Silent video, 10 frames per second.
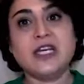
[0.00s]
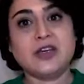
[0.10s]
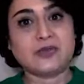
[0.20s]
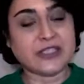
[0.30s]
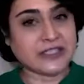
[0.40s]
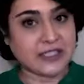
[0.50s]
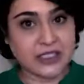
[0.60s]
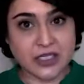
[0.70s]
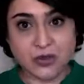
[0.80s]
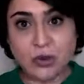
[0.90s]
within
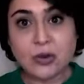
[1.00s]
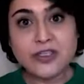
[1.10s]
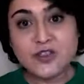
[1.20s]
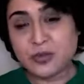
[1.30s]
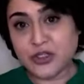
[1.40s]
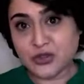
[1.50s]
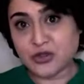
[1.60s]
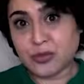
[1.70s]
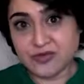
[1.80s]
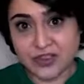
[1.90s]
the whole
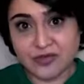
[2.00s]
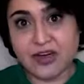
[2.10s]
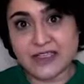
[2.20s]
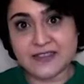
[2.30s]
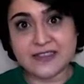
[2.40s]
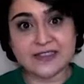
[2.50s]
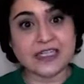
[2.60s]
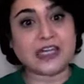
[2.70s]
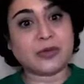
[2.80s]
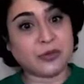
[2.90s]
spectrum of devices
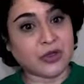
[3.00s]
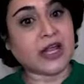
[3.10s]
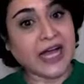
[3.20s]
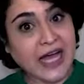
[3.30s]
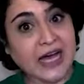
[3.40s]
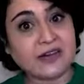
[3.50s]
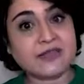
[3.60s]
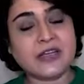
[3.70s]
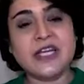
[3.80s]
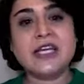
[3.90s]
that people
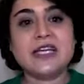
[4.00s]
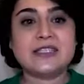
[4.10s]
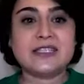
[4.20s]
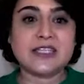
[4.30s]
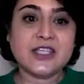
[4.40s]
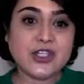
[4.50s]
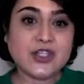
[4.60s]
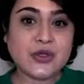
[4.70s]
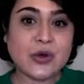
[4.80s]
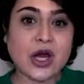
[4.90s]
have, the
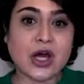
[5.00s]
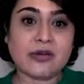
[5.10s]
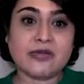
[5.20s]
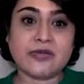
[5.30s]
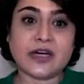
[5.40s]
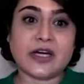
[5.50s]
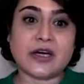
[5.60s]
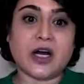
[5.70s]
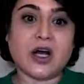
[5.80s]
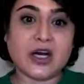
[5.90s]
issue of
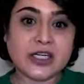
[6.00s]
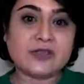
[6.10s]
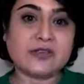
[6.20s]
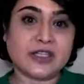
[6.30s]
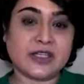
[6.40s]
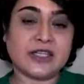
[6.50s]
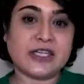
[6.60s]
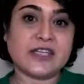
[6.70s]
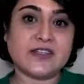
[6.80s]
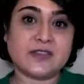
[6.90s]
hardware
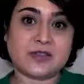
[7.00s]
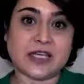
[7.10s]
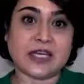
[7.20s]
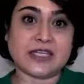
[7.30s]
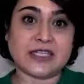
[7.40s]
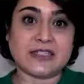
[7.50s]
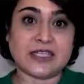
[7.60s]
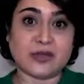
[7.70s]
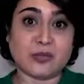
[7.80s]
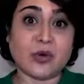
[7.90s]
is
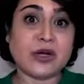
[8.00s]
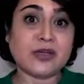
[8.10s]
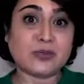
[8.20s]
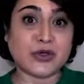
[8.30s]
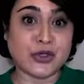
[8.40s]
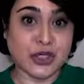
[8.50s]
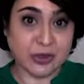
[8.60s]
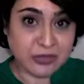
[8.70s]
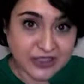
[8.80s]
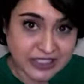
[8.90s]
getting more and more
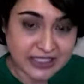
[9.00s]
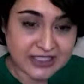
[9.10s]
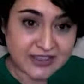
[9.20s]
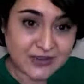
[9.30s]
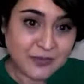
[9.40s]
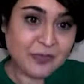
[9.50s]
complicated.